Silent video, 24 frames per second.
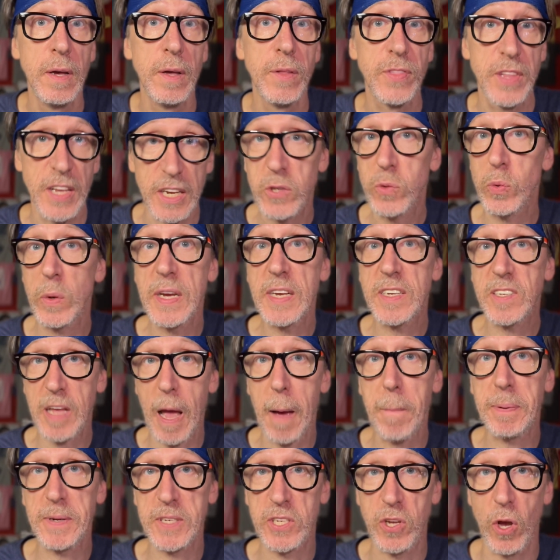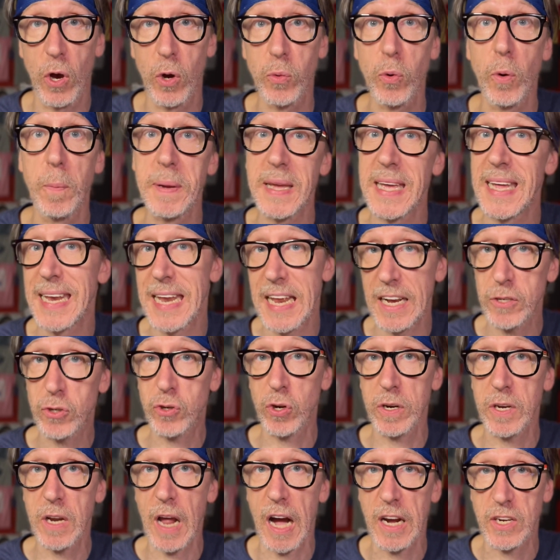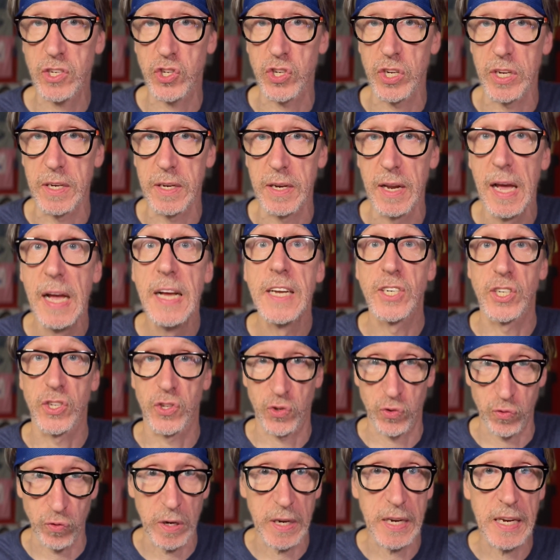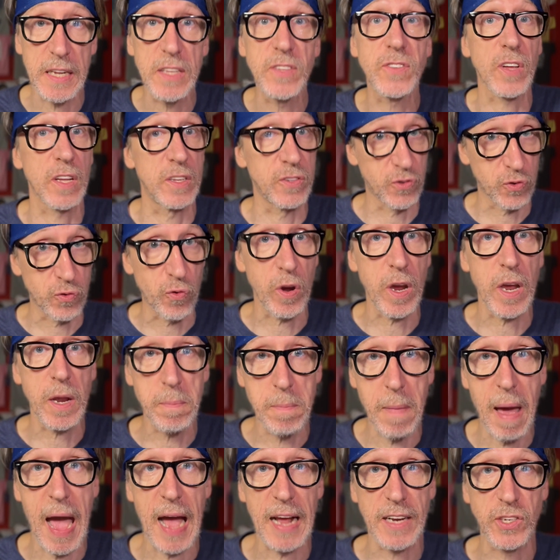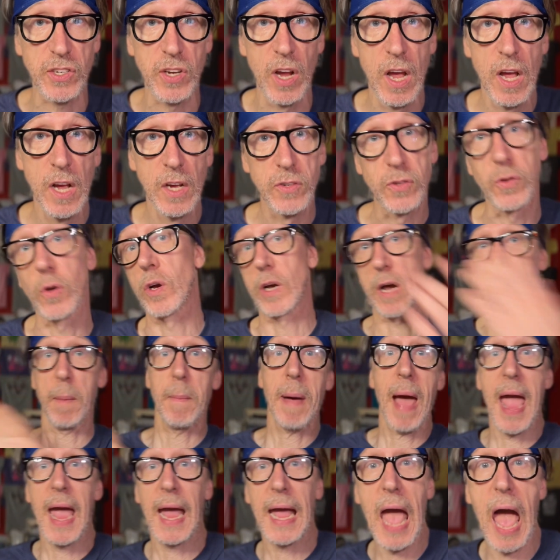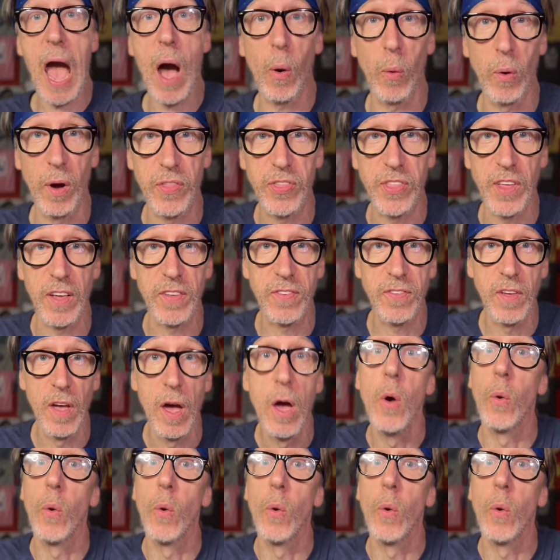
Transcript: This week's episode will be an introduction to screens and screen mesh, so come hang out with us.